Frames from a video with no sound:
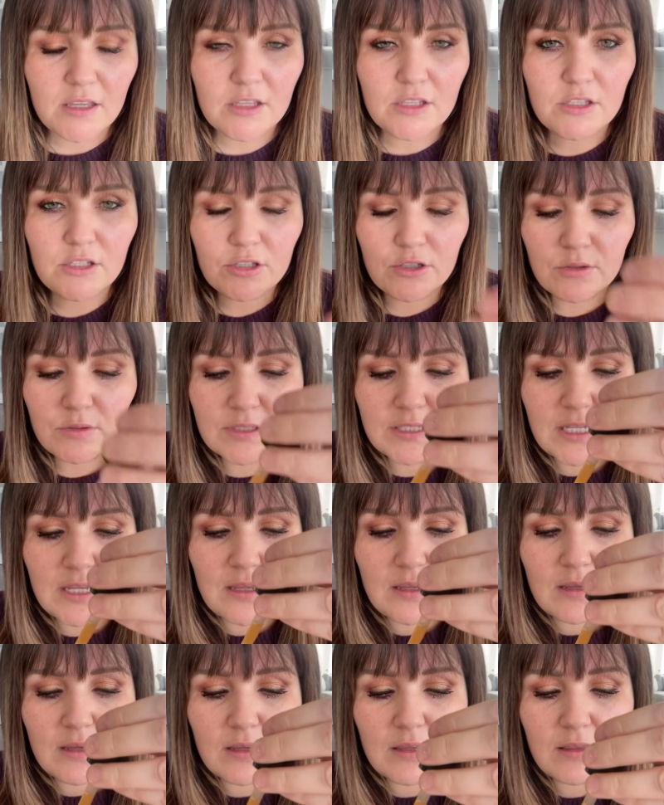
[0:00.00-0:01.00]

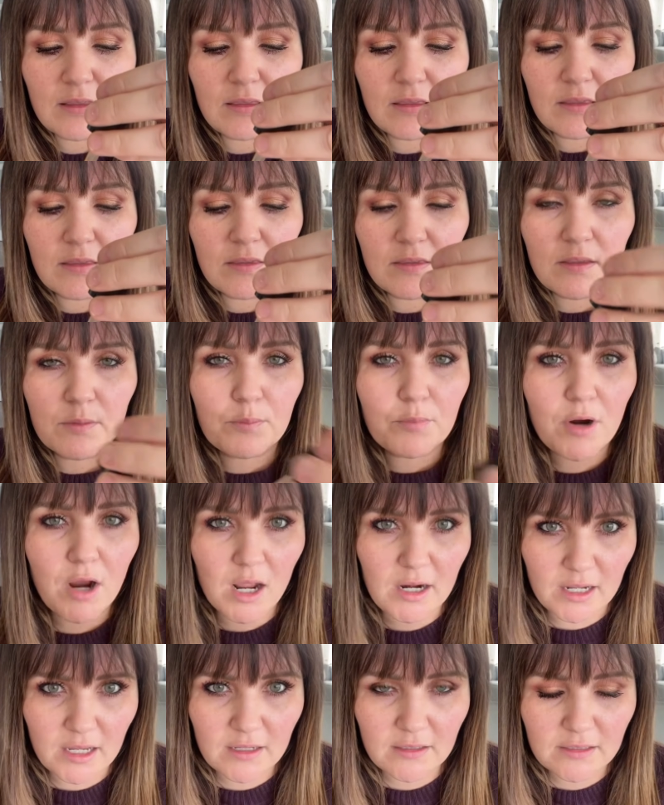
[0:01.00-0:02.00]
using the
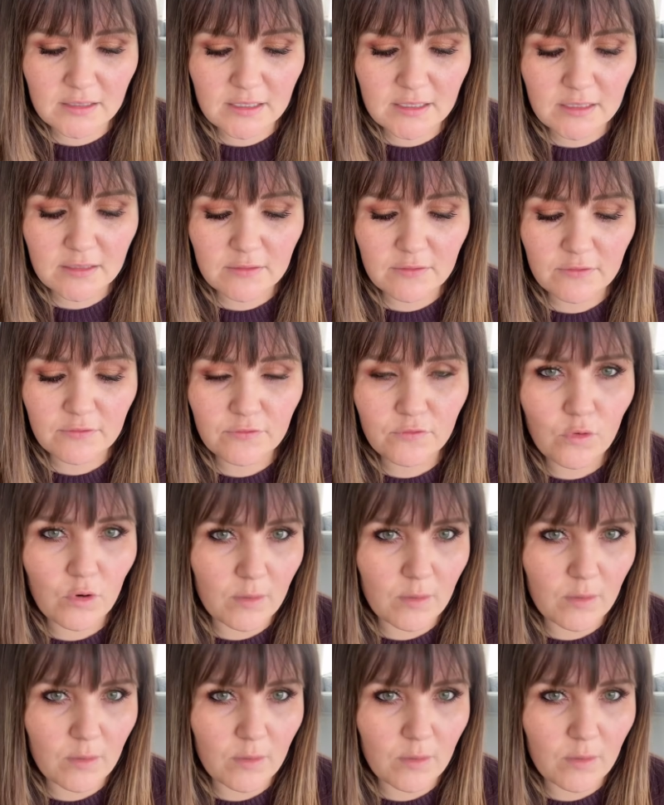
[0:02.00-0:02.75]
products for